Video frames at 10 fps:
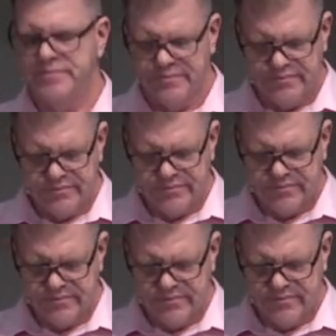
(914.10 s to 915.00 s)

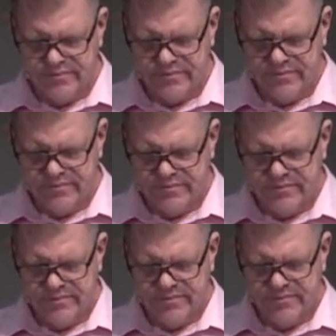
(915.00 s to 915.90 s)

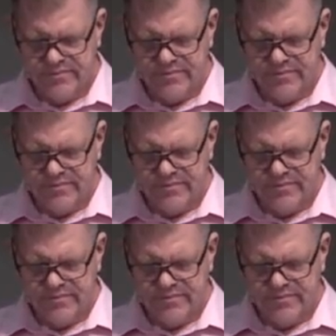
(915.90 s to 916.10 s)
No one is speaking in this clip.